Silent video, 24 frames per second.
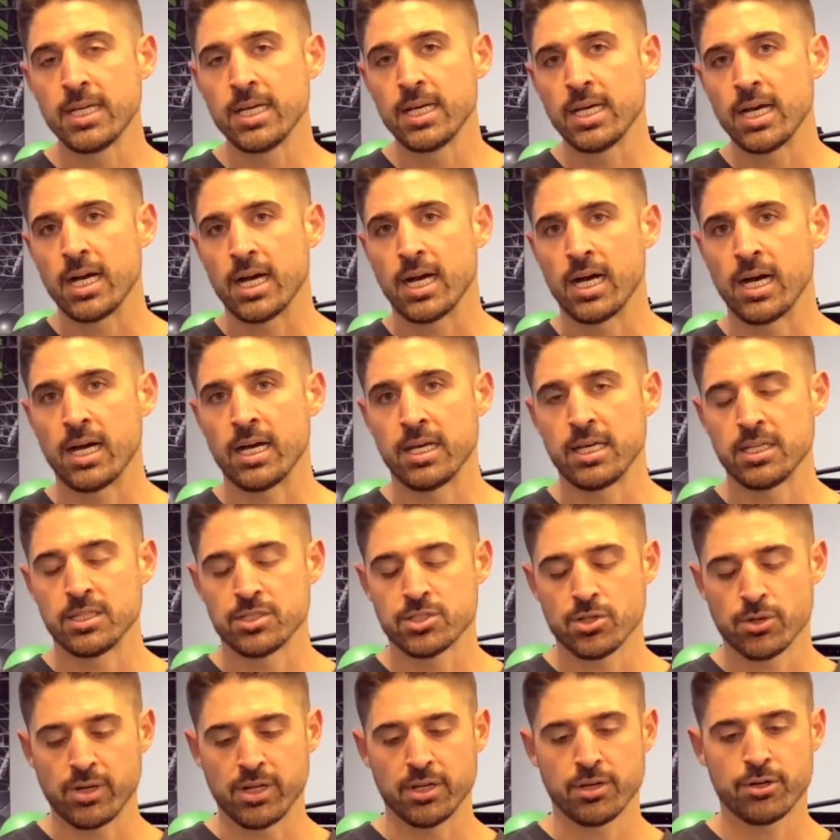And
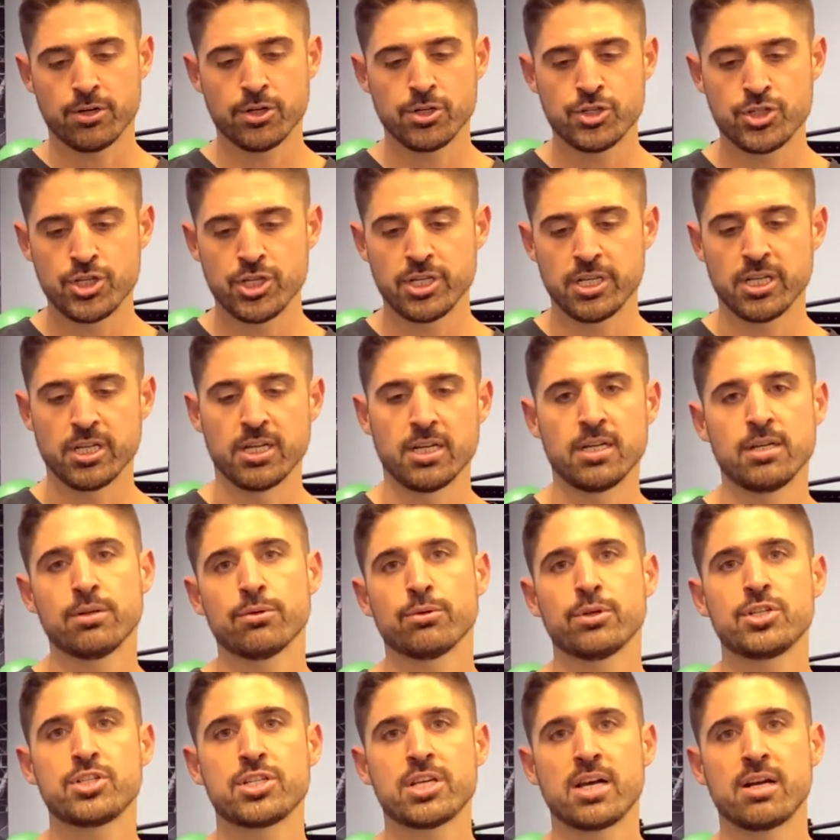so I encourage you to
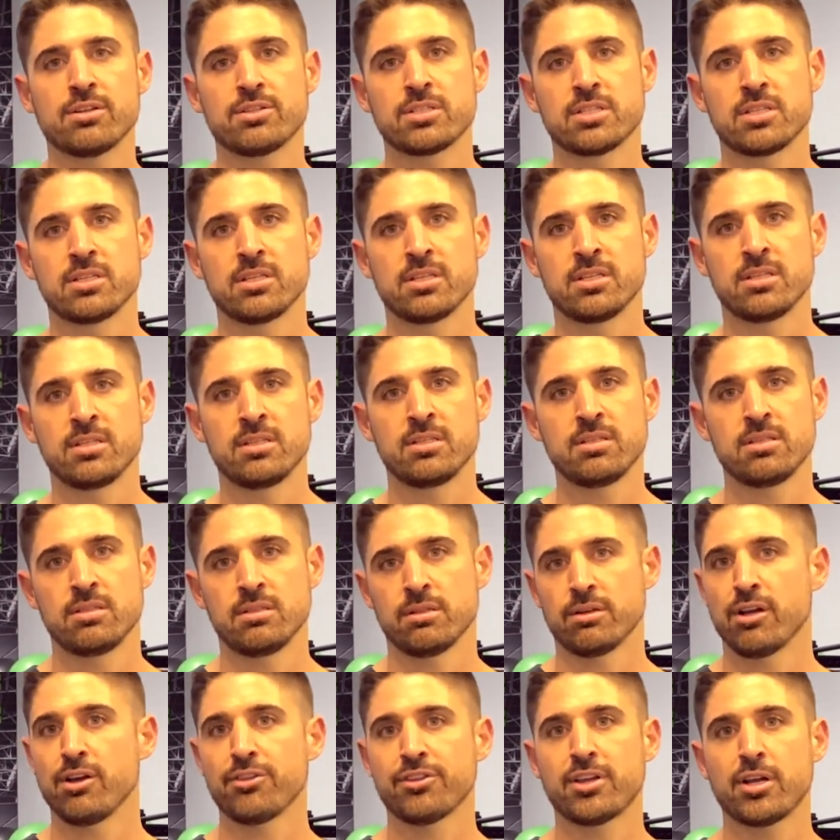reach out to
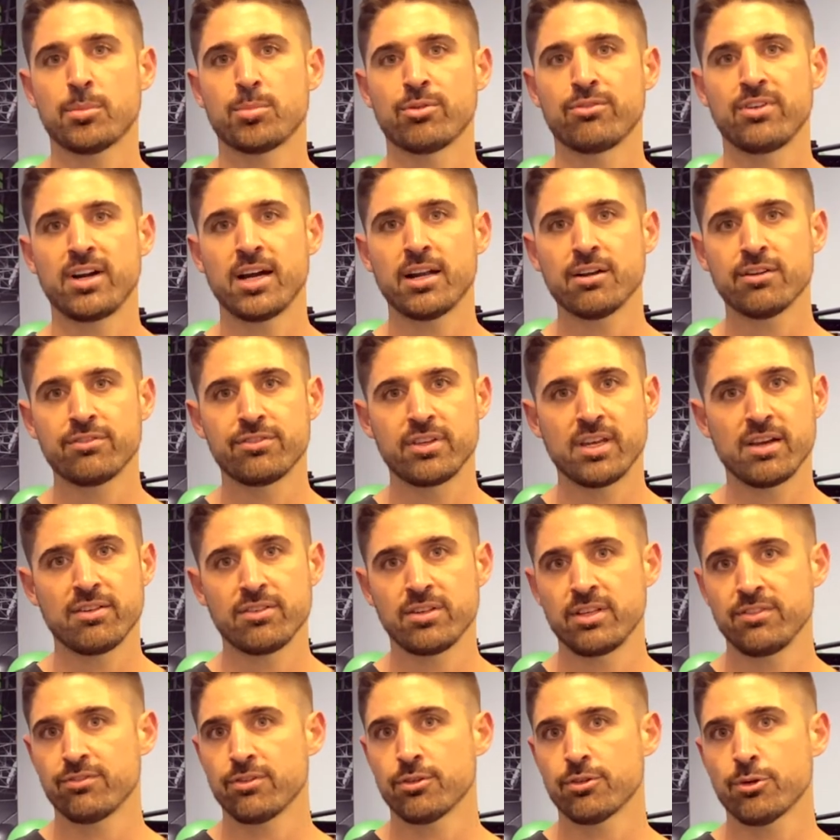your healthcare provider if you have
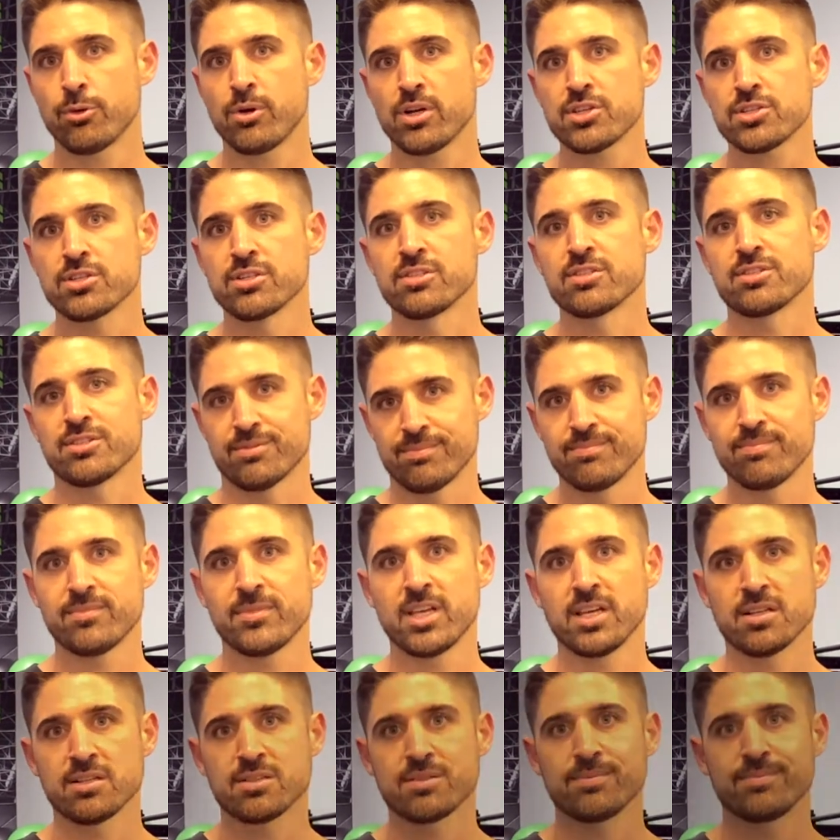any further questions.
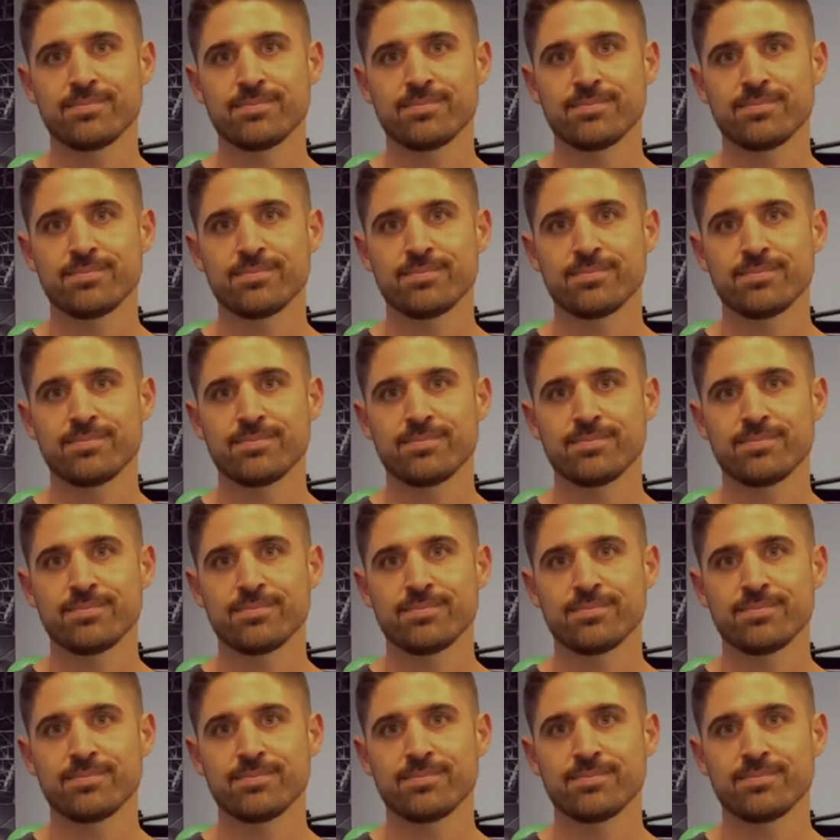Thanks.